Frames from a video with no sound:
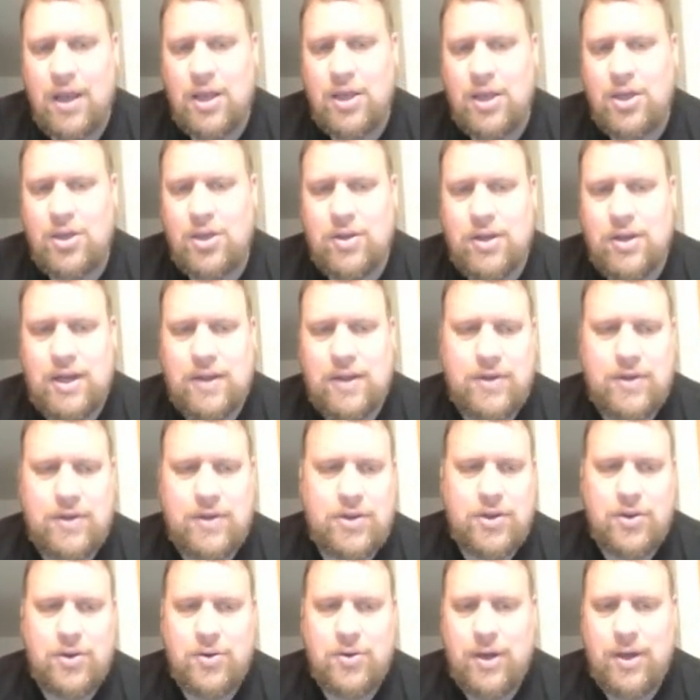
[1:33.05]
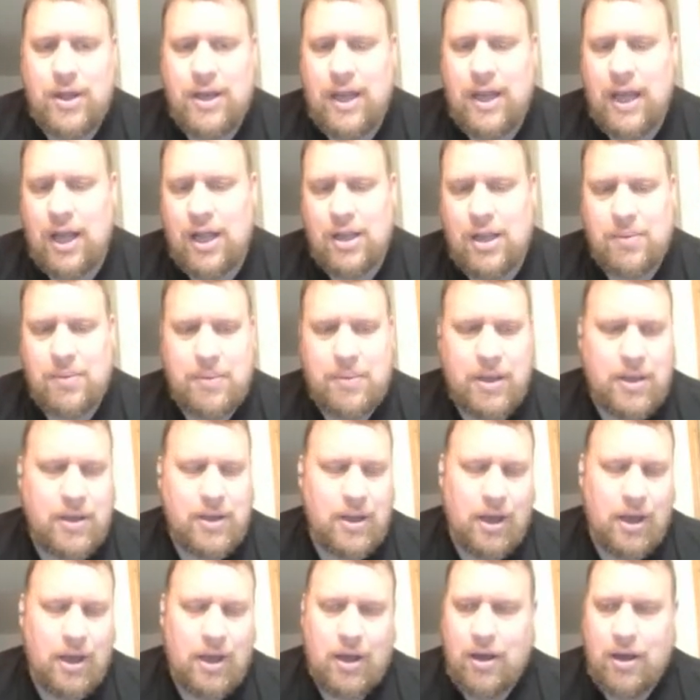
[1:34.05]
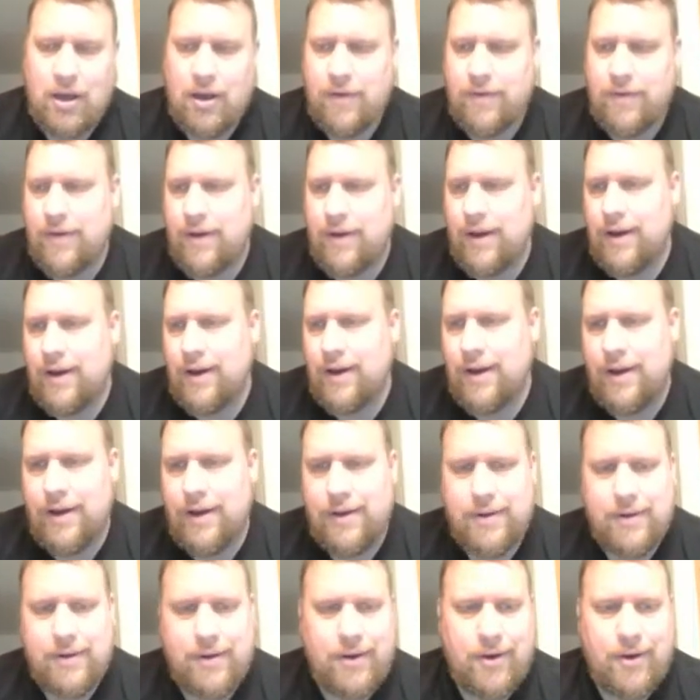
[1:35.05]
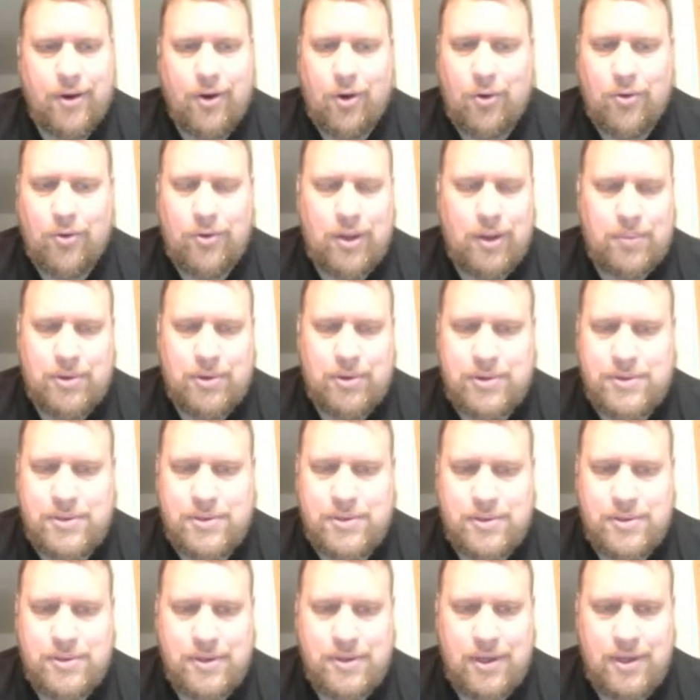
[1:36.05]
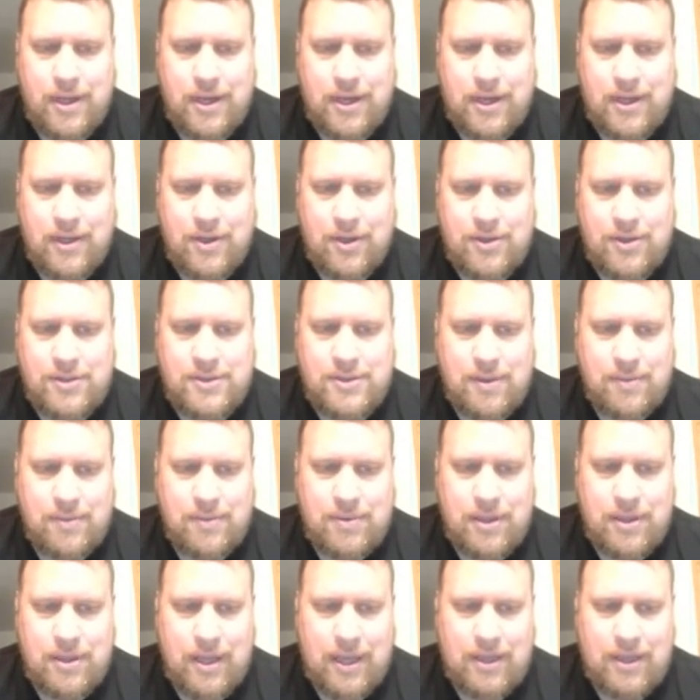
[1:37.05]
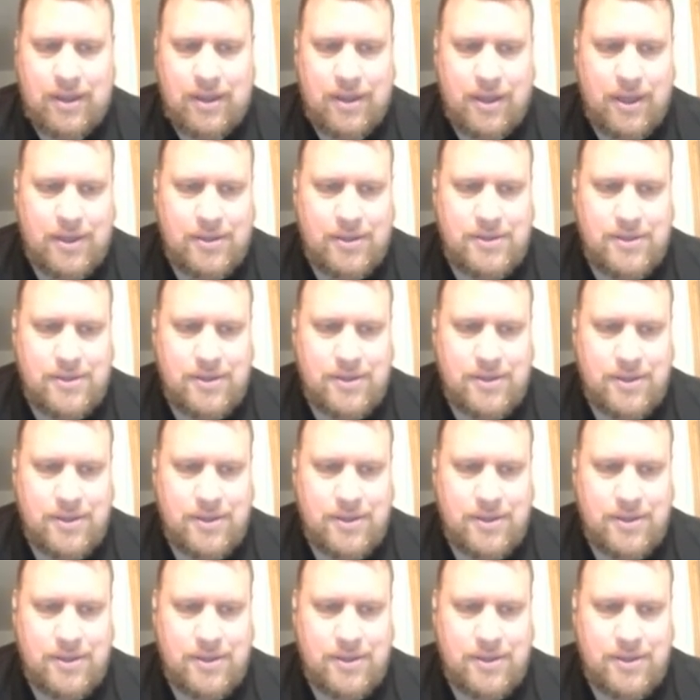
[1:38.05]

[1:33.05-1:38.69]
You could even do an element of whole numbers, and it looks something like this.